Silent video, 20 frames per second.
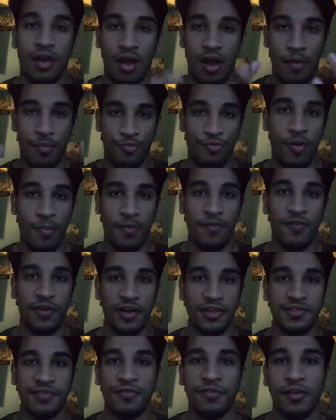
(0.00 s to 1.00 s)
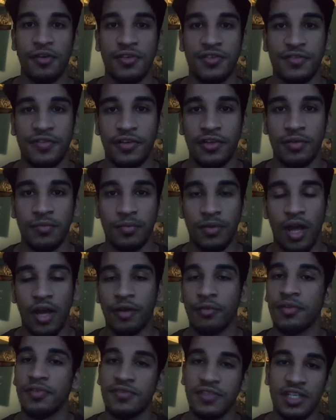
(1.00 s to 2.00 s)
a proper Fast and Furious film
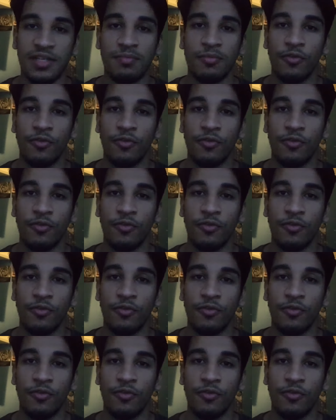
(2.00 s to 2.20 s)
like we've seen